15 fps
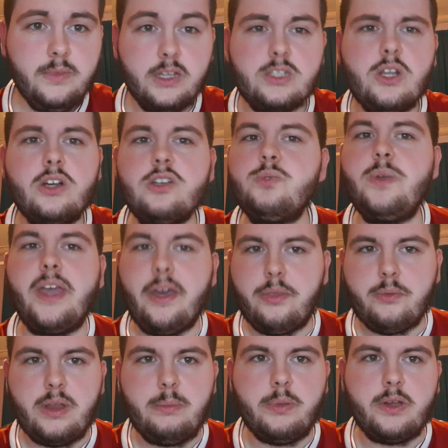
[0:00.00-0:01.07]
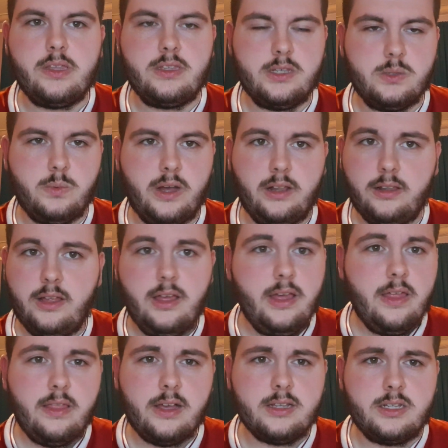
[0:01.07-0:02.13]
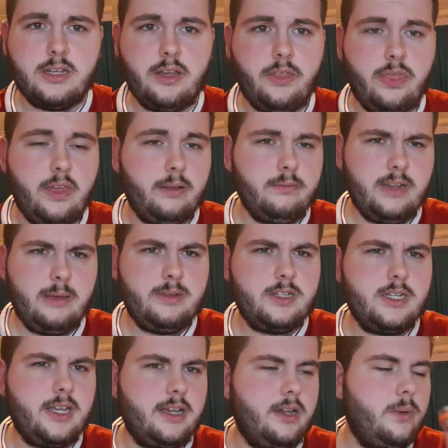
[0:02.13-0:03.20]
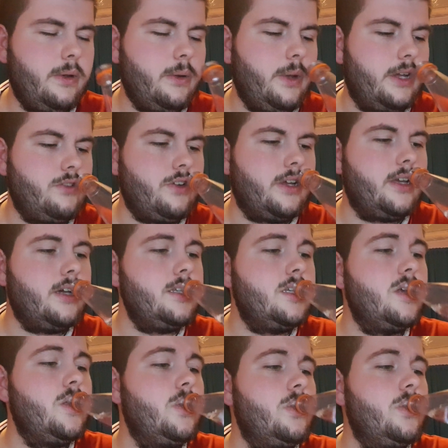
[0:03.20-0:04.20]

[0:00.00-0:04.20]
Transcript: As long as we get 3 points as well, that's a good thing. Let me just take a quick drink, guys.